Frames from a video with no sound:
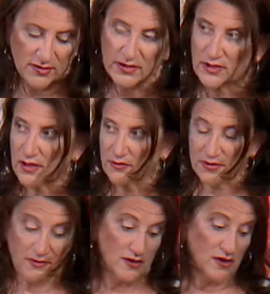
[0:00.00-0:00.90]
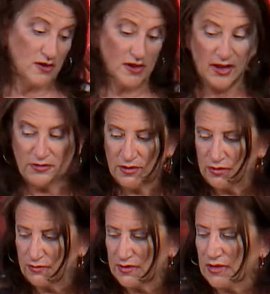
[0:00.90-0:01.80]
and kind of the
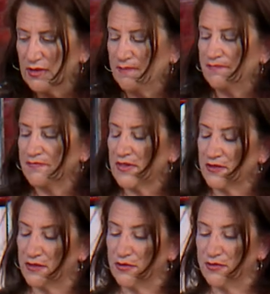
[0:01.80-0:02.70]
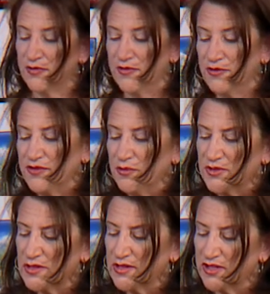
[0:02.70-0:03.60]
how-tos. So the first thing with
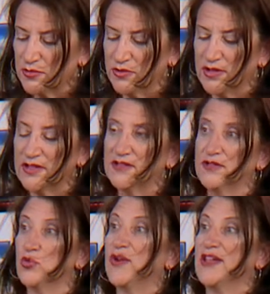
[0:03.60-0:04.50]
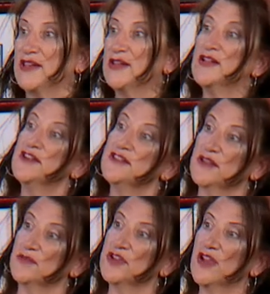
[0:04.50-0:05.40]
the sketchbook is the weight.
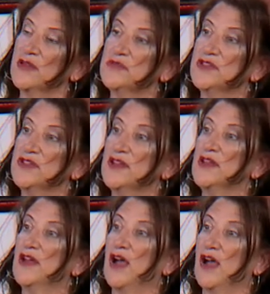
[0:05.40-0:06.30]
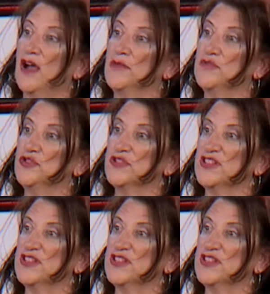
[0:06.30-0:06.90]
Sometimes um, you can